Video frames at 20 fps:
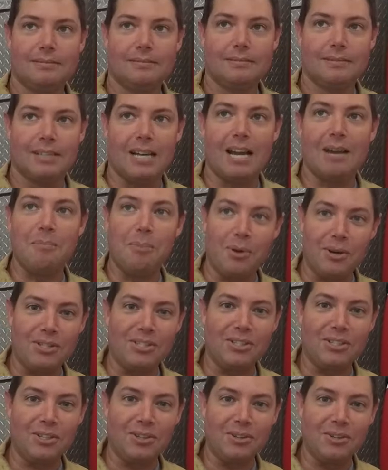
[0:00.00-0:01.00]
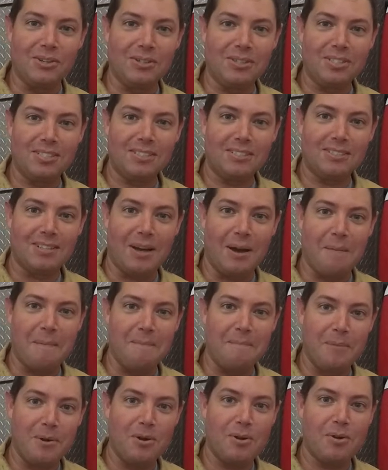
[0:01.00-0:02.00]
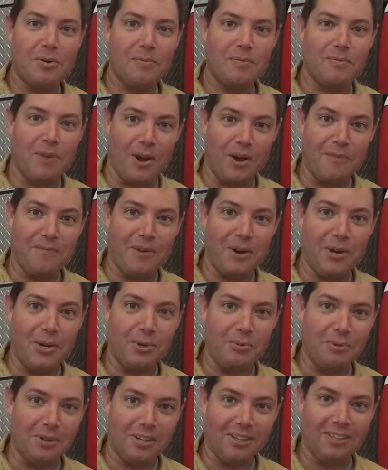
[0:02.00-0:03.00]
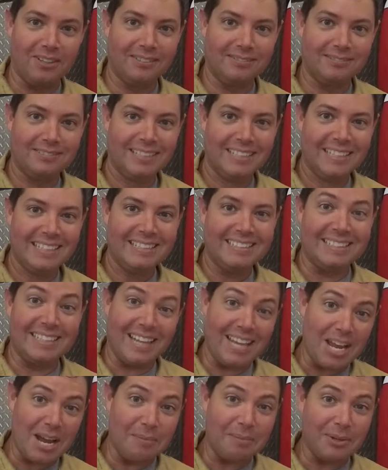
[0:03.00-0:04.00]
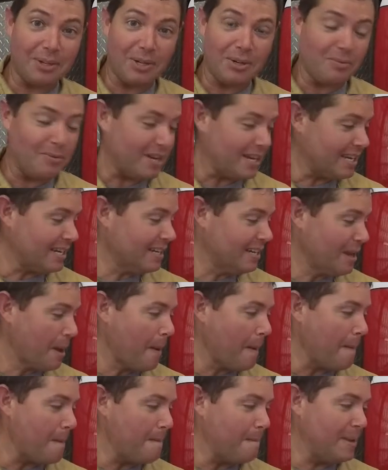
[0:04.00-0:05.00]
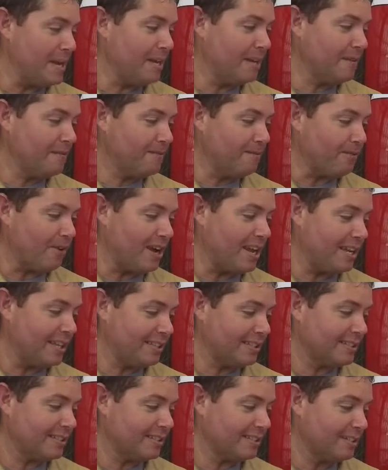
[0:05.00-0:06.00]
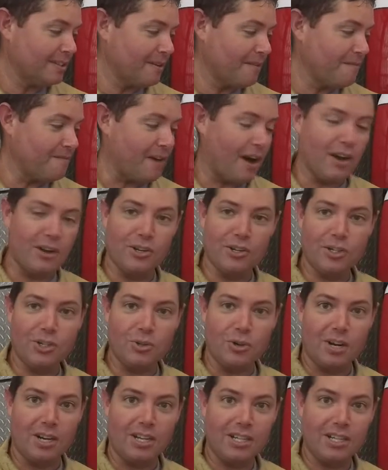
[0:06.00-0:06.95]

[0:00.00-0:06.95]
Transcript: Hi boys and girls, I'm Firefighter Ritter. Today I'm going to read Big Frank's Fire Truck.